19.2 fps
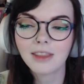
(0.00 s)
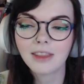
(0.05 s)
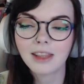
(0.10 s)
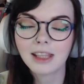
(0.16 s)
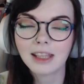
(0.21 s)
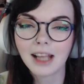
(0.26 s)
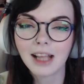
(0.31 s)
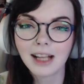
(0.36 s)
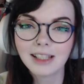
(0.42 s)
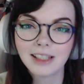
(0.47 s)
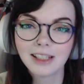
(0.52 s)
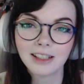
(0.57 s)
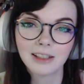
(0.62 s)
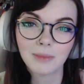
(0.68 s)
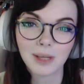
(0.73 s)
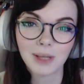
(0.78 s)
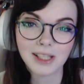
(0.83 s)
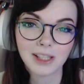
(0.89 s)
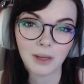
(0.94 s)
that's going
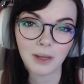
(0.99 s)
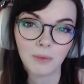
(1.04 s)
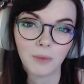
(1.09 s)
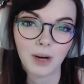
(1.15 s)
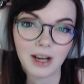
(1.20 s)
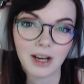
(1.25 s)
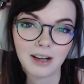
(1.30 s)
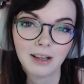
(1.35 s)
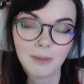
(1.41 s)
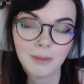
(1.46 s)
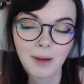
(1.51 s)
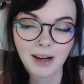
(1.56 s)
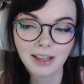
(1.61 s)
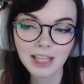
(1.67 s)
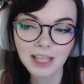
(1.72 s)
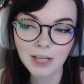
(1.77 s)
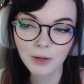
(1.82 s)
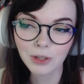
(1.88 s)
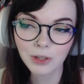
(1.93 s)
to be somewhere.
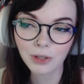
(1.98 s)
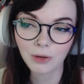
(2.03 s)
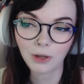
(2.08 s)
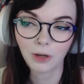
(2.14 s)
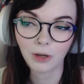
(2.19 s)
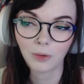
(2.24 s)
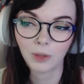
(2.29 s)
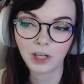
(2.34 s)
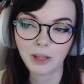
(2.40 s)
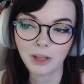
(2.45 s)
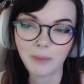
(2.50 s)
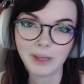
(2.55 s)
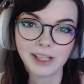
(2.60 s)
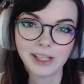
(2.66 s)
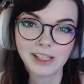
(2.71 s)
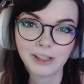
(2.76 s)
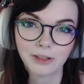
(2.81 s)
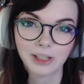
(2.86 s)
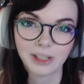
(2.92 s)
Apparently it was shown on one of the
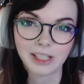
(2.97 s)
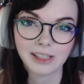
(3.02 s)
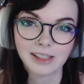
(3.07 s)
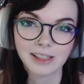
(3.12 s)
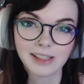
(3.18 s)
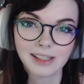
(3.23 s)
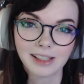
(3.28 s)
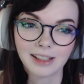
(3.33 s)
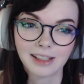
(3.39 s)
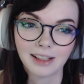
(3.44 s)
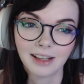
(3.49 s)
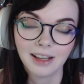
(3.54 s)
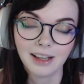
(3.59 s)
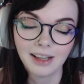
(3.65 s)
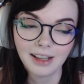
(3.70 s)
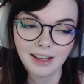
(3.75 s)
big screens, and